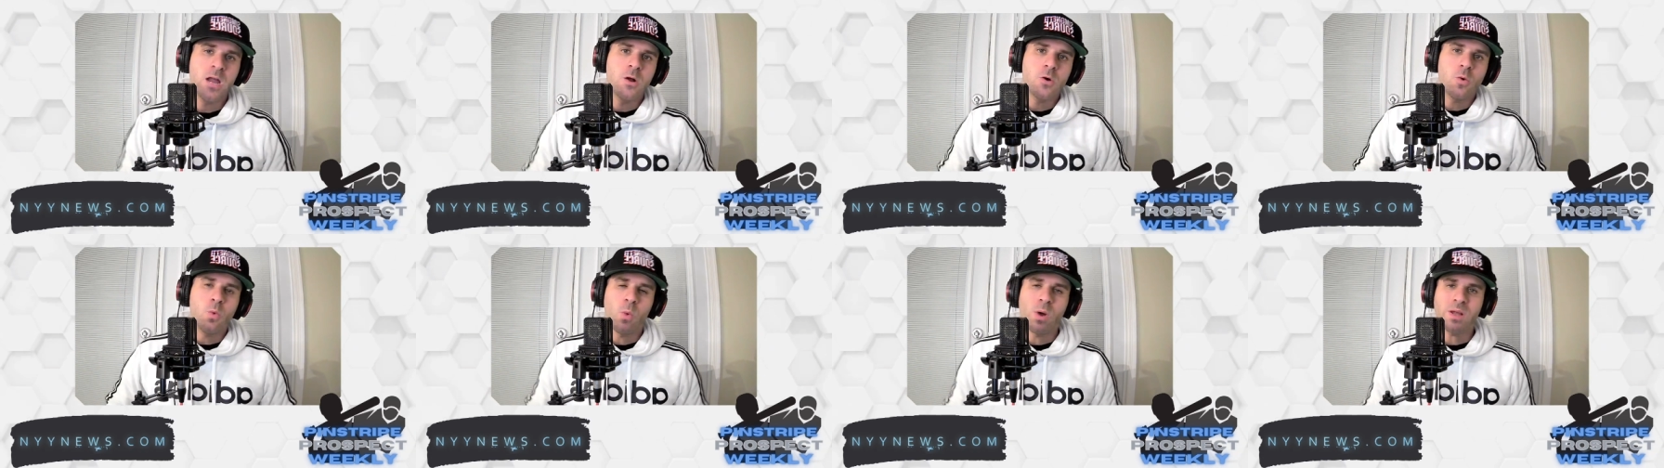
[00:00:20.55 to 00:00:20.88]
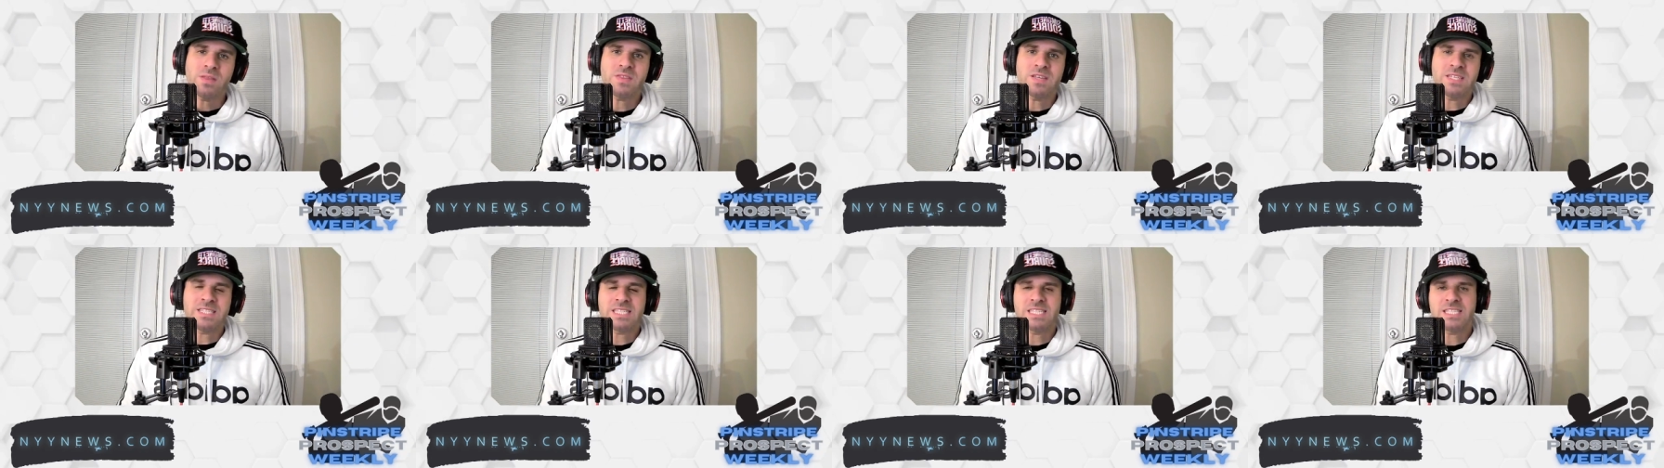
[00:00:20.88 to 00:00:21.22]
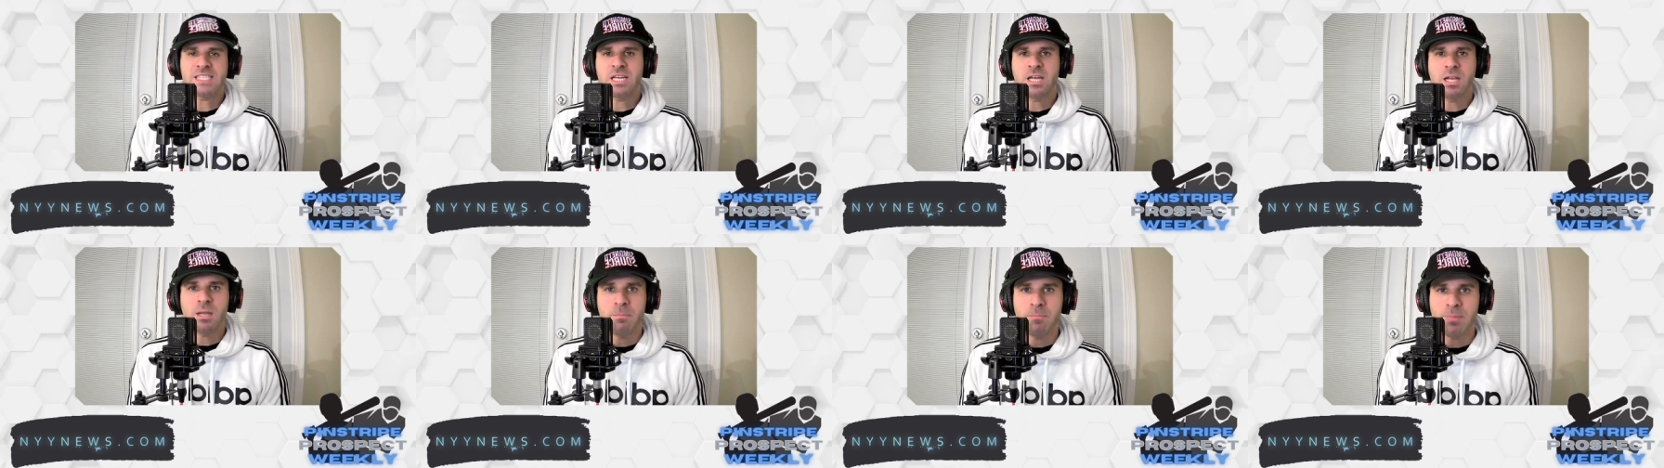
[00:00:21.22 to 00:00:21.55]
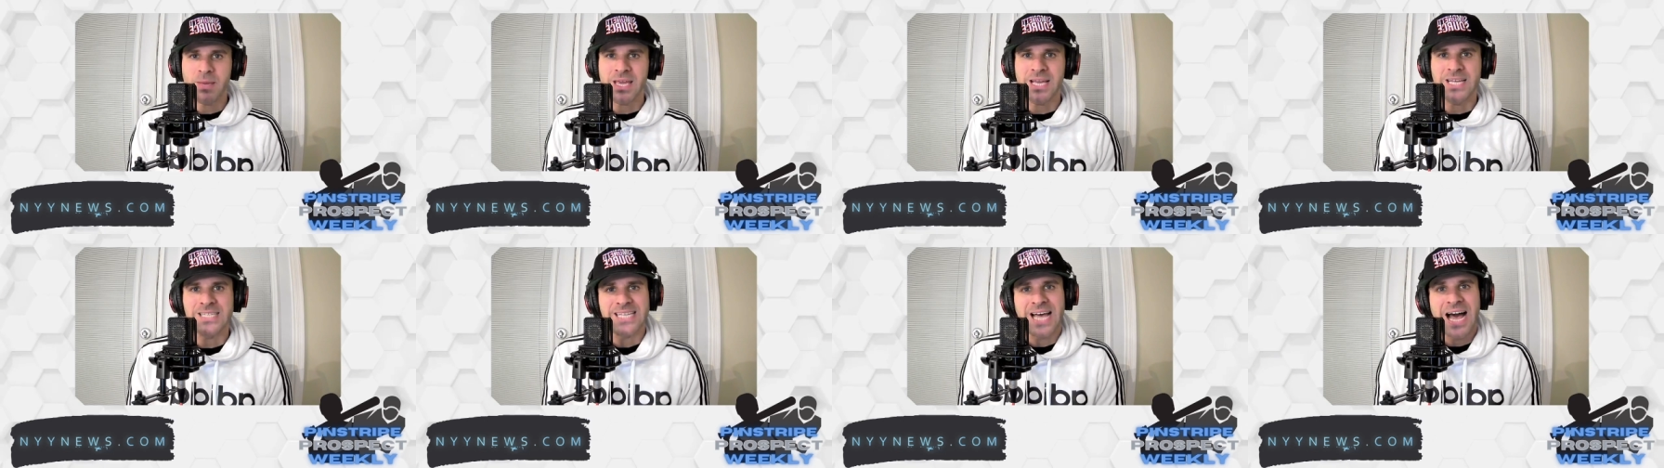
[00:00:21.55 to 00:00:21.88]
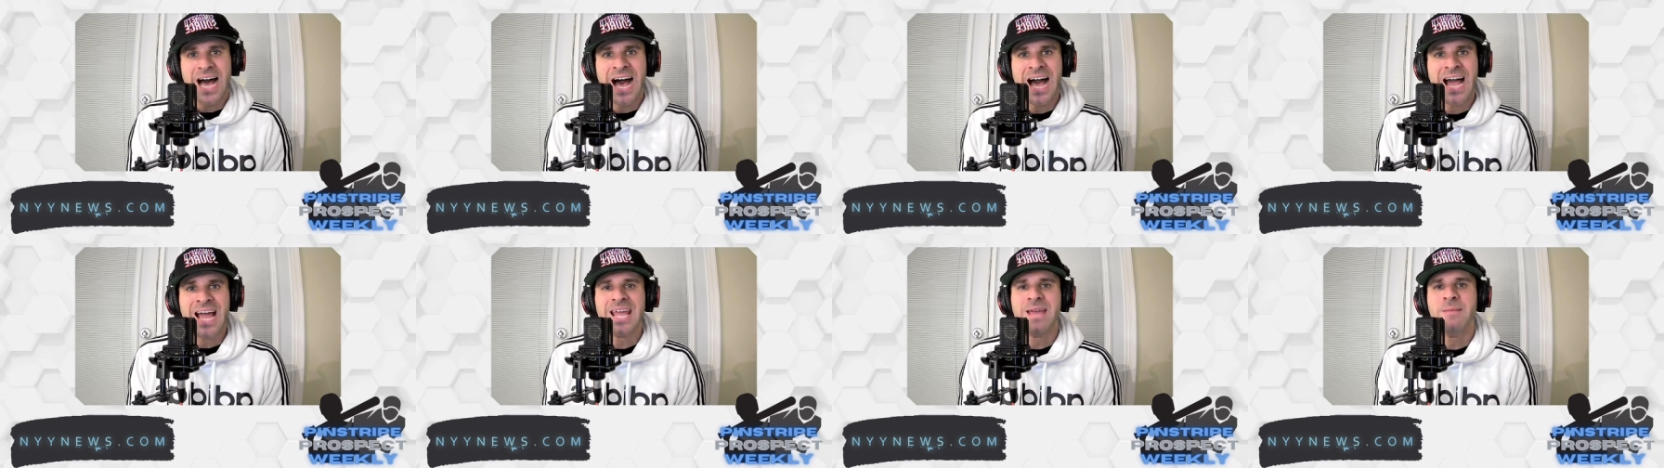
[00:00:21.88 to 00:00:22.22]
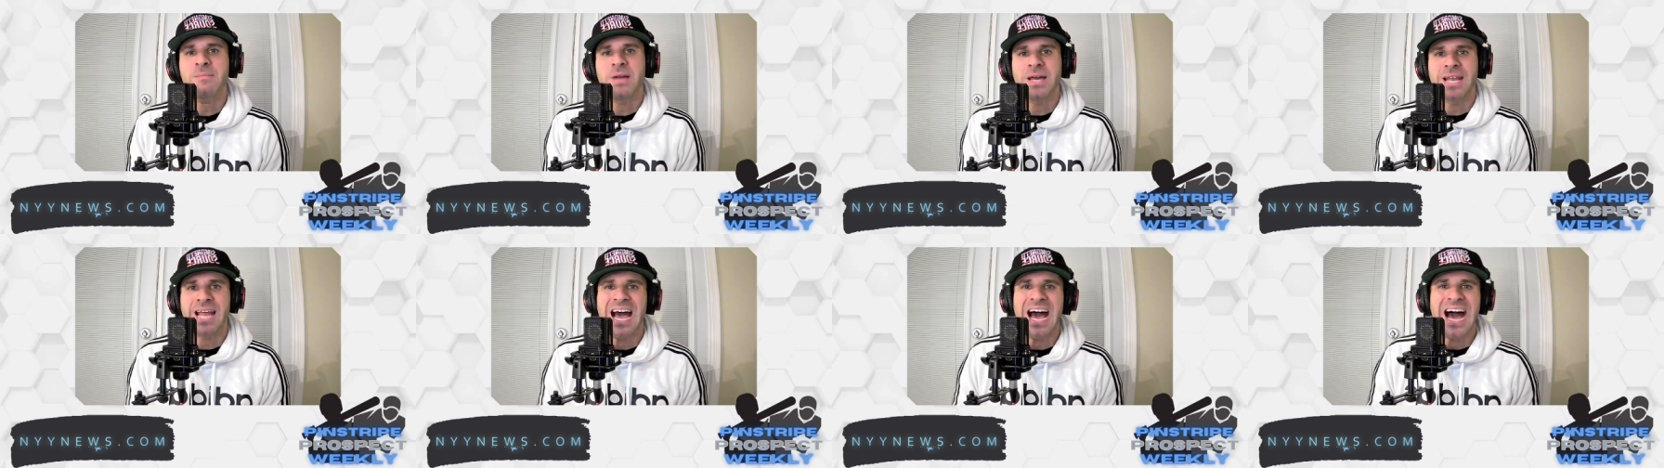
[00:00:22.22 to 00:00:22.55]
What this is going to be is I am
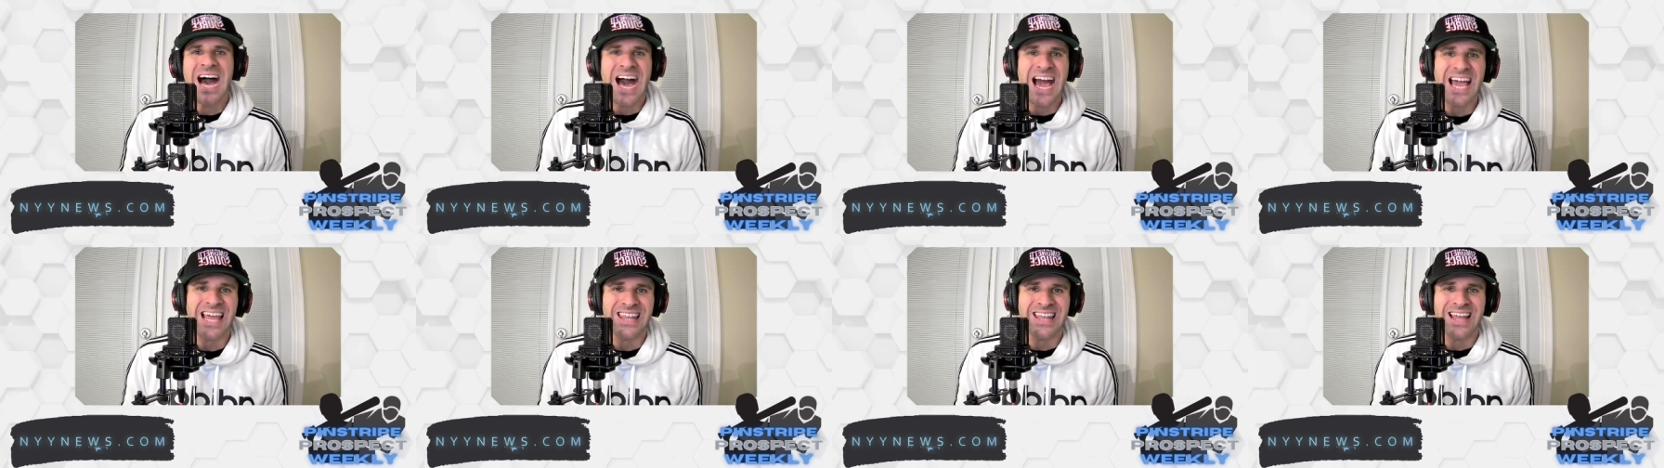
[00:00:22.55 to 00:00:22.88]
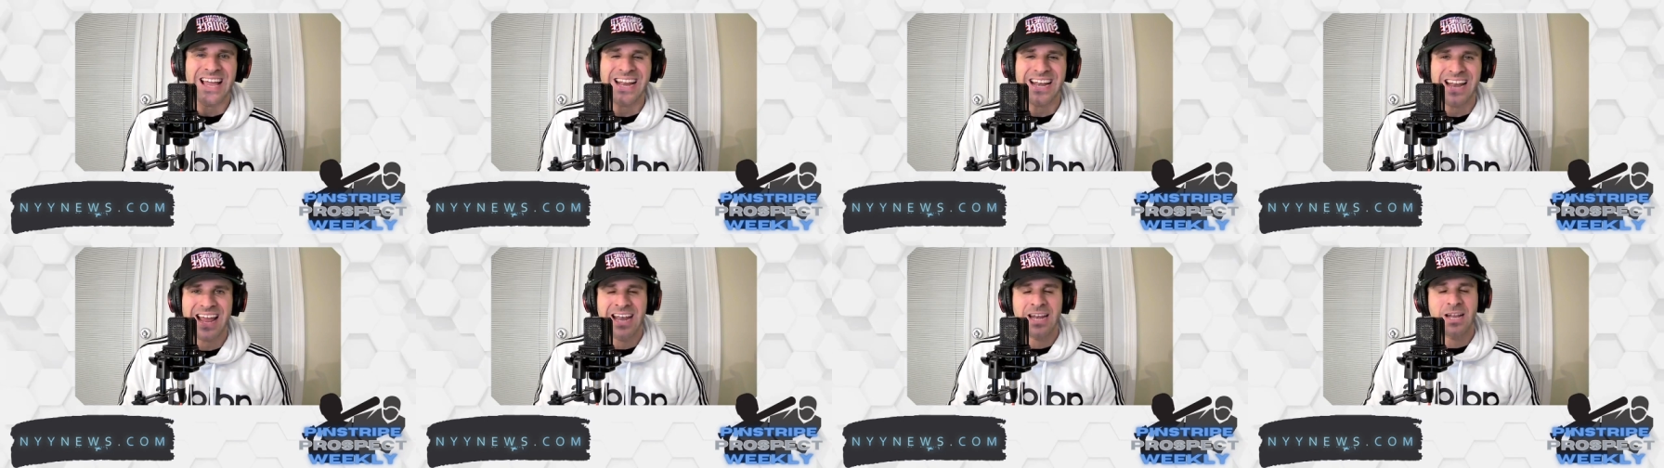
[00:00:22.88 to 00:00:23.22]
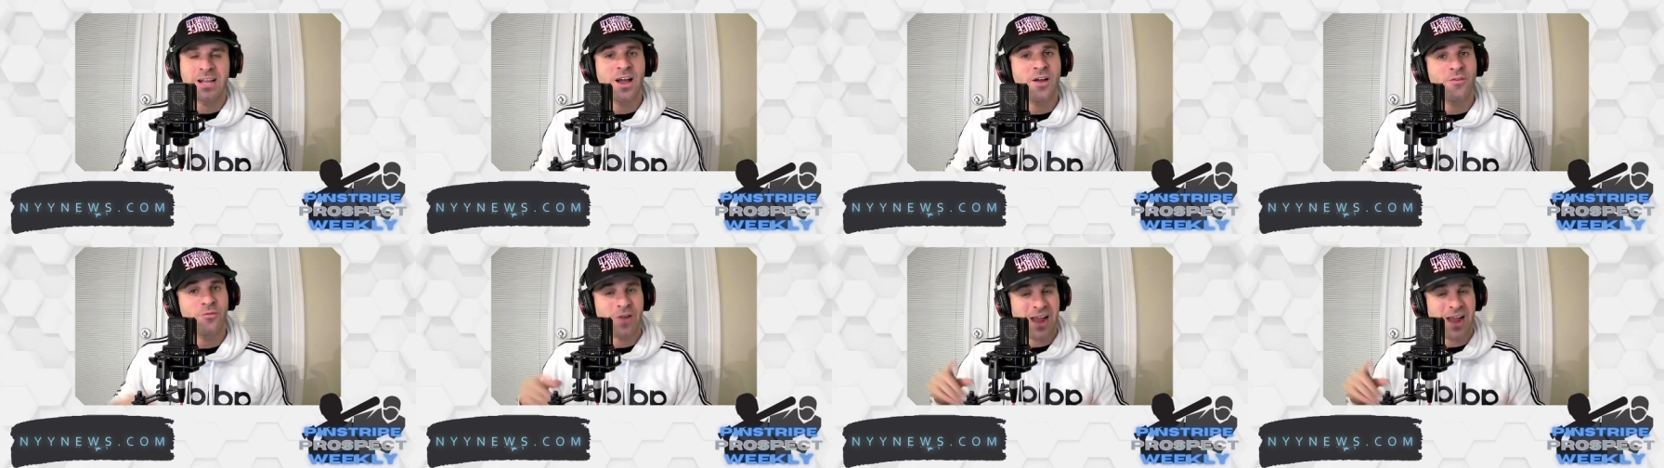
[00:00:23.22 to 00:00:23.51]
going to highlight and cover.